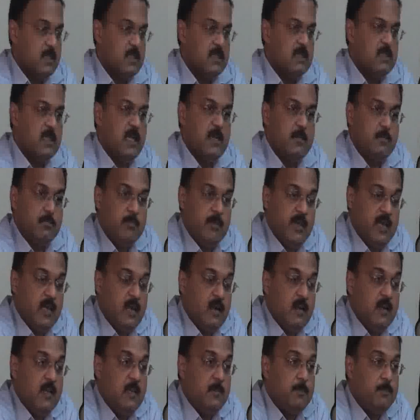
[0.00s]
than
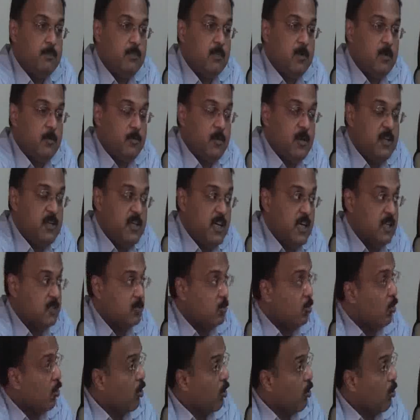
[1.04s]
merely yes
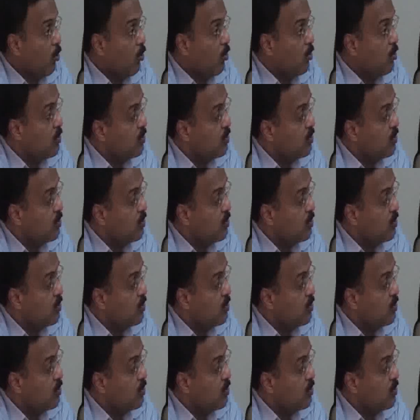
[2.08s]
or no.